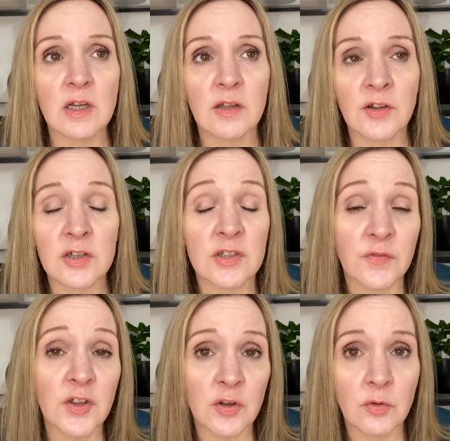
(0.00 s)
There's a
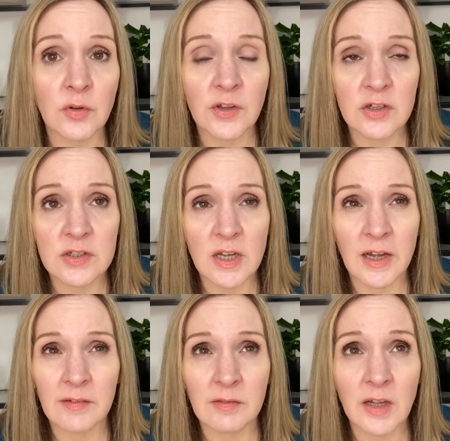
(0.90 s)
few.
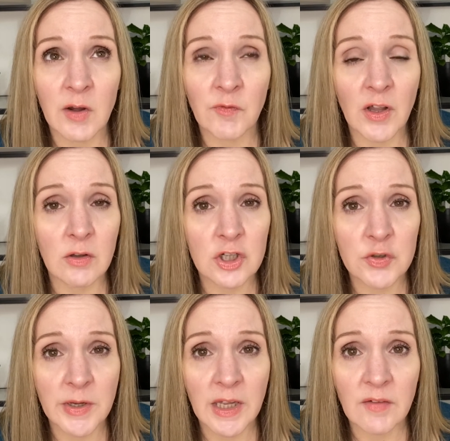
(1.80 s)
I follow
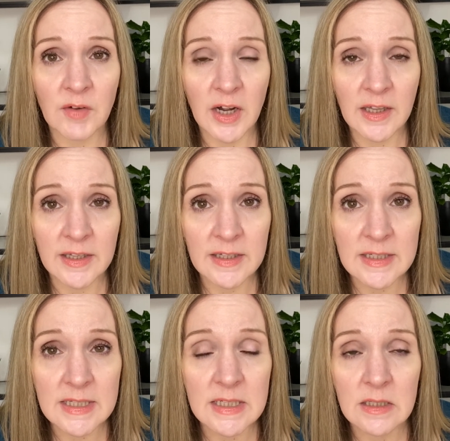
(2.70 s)
Shrinking
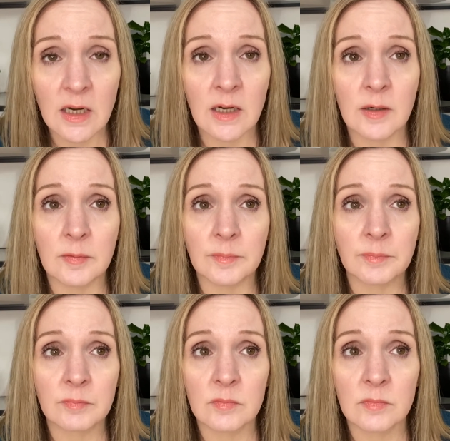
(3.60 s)
Violet, and
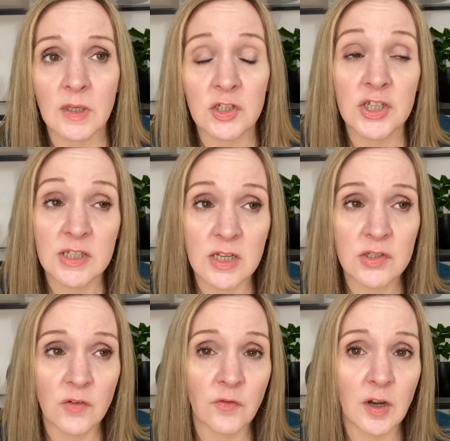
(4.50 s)
she's also
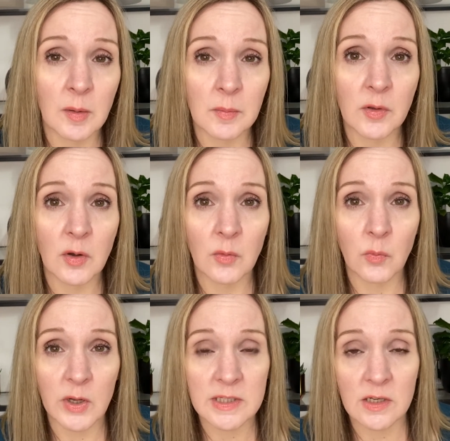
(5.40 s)
from the
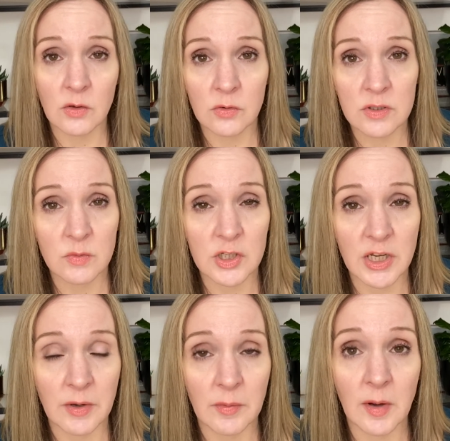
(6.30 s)
West Coast, which
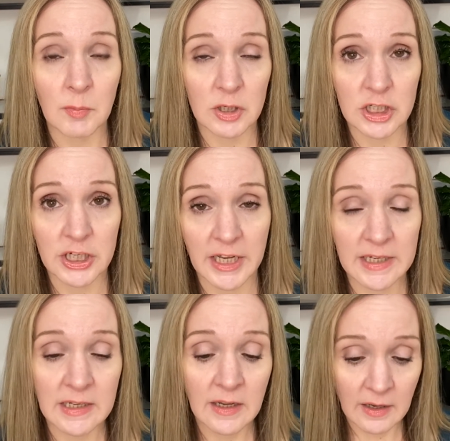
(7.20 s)
I
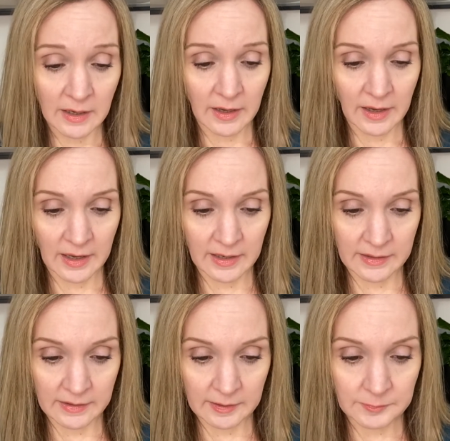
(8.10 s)
appreciate. And